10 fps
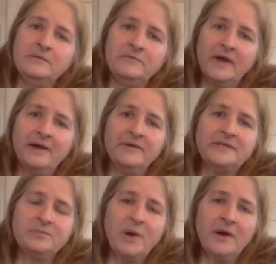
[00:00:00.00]

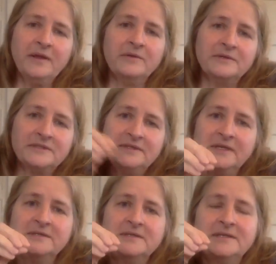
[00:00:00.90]
virus particle
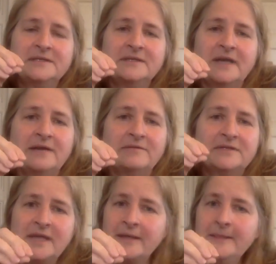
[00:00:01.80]
sticks to the side of a
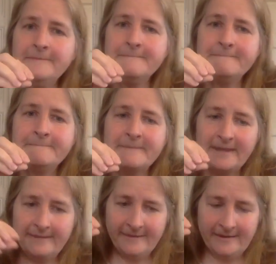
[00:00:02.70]
cell,
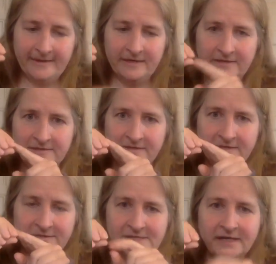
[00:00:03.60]
and then it
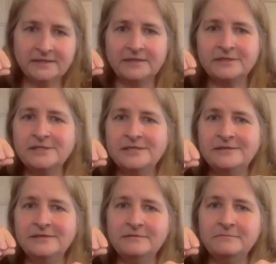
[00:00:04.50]
injects its
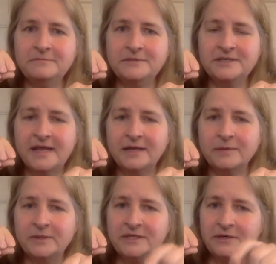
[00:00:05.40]
genetic
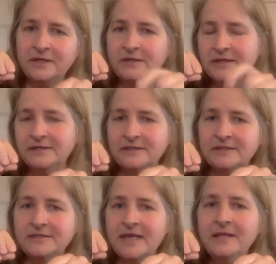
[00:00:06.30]
material into the
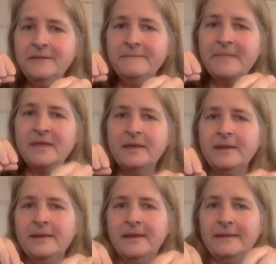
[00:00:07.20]
cell,
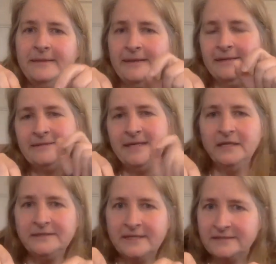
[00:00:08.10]
and then it
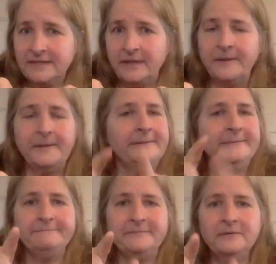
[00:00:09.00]
tells that cell,
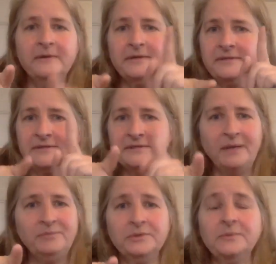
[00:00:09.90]
you
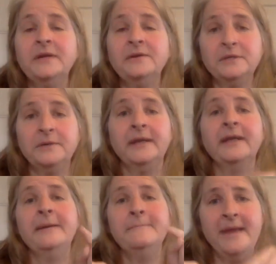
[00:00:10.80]
stop doing what you're doing
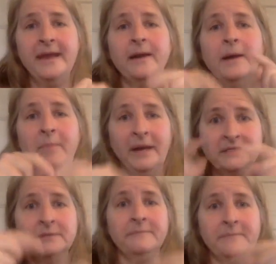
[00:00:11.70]
and make a
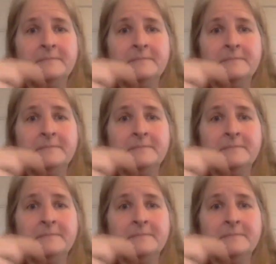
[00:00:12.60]
bunch of